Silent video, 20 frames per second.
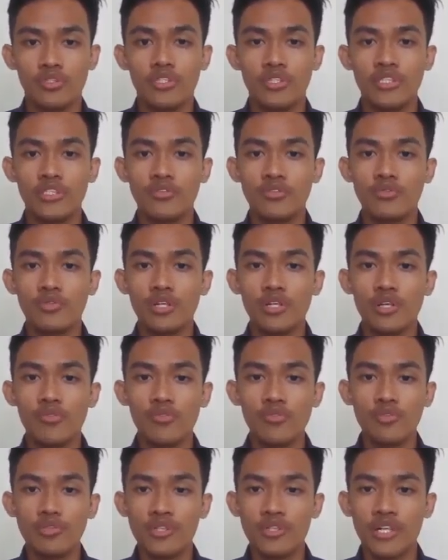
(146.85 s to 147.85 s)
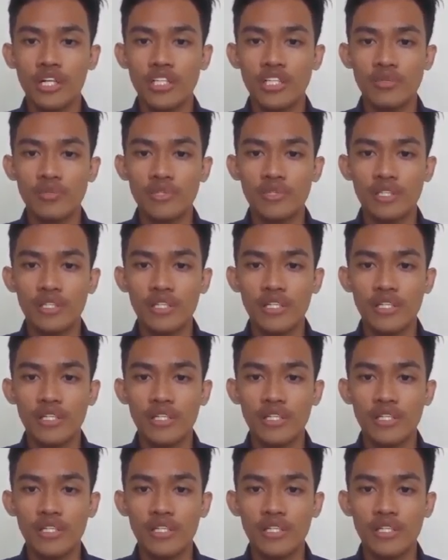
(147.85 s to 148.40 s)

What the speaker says: is nuclear fuel that has been